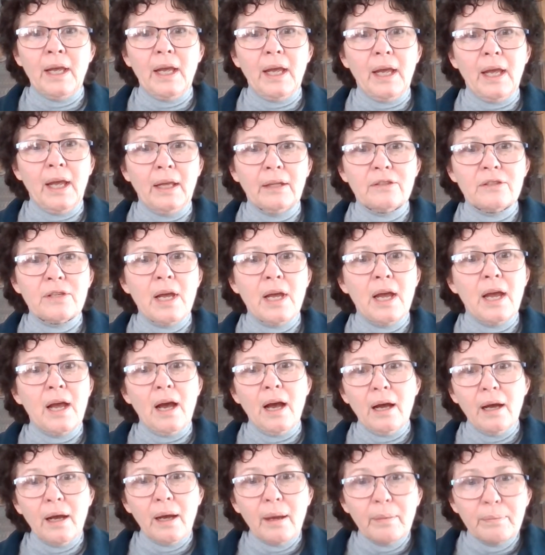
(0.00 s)
It's
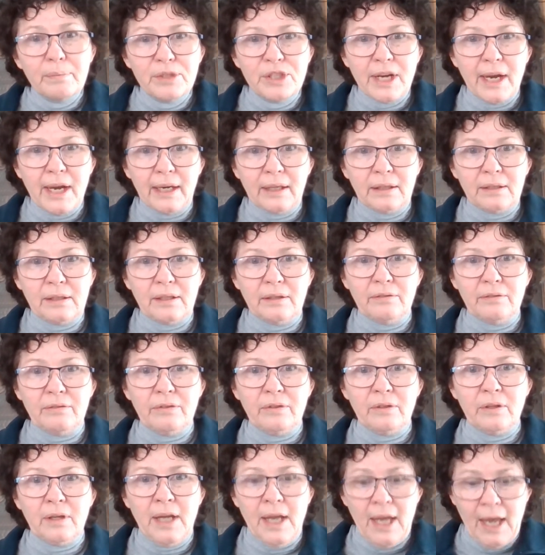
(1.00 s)
objective.
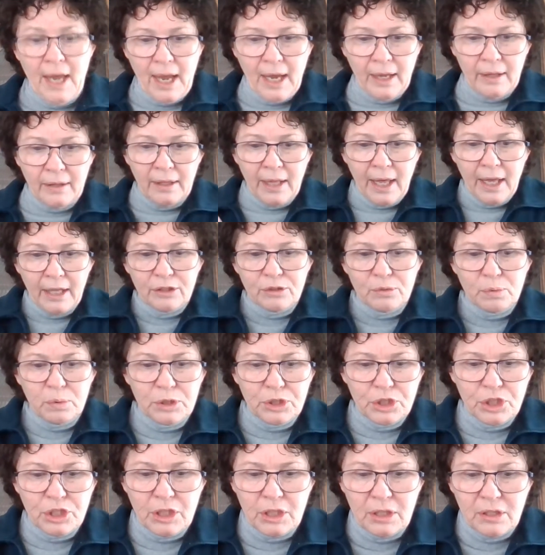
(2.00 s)
And that's
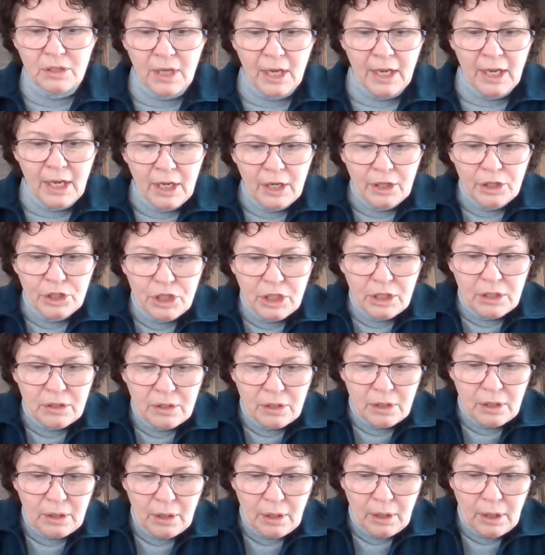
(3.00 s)
what she's
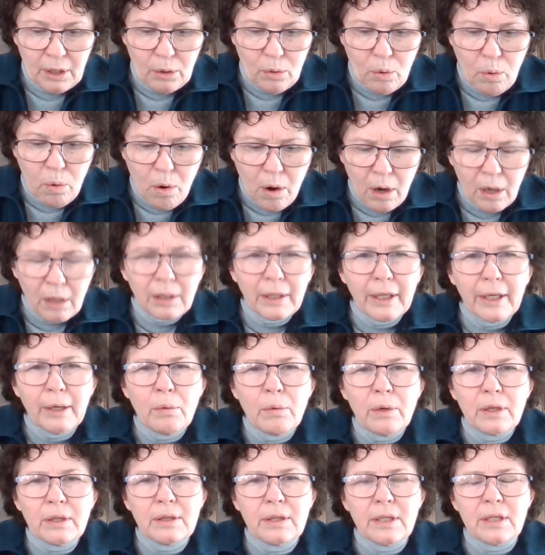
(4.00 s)
quarreling
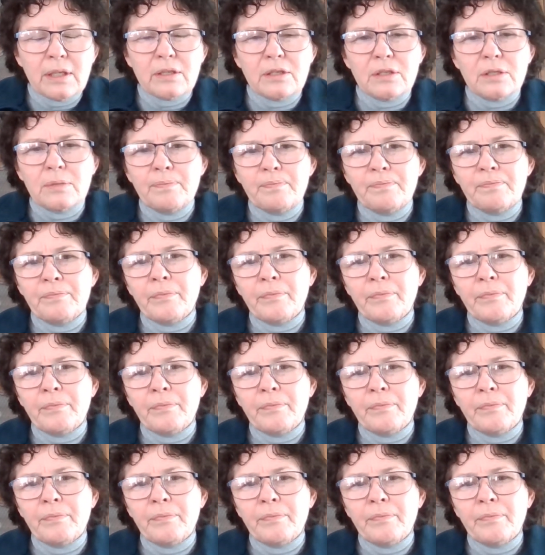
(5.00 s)
with this